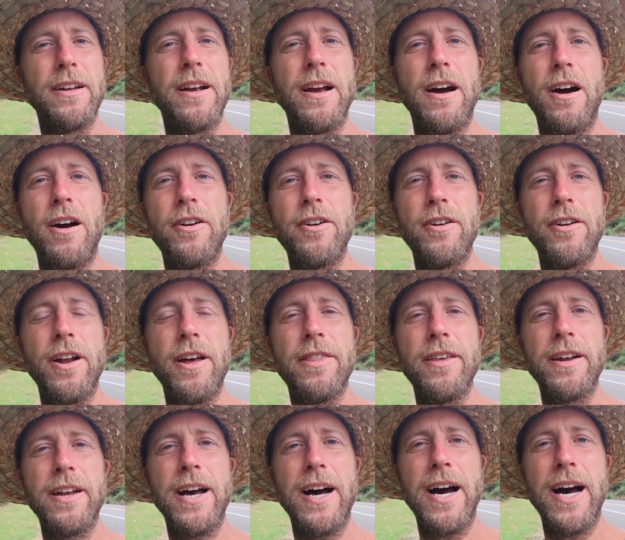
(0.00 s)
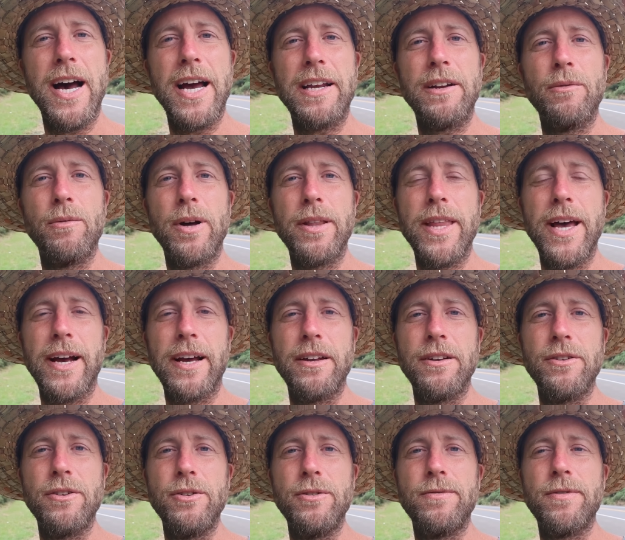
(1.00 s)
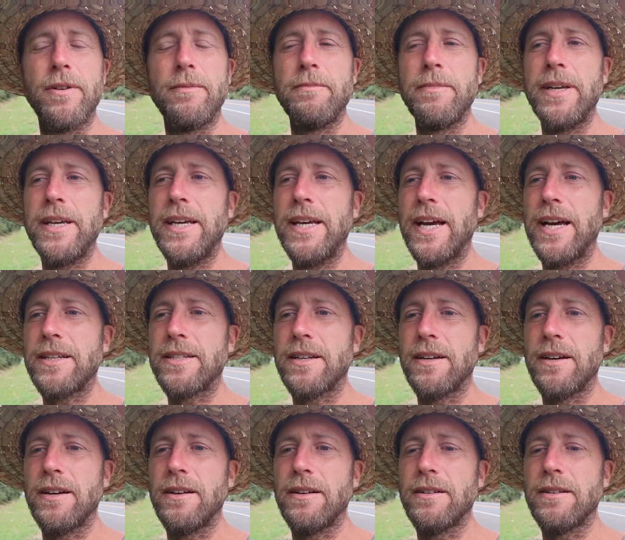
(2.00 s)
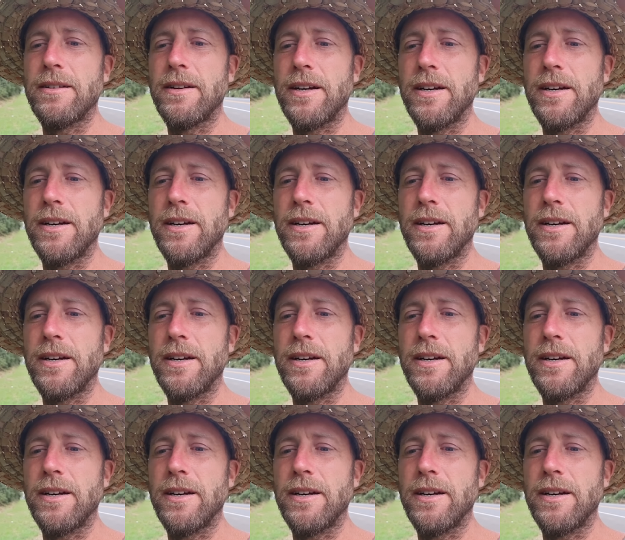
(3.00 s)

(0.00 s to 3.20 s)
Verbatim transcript: to guard or nothing to hide and what that can do for me as a,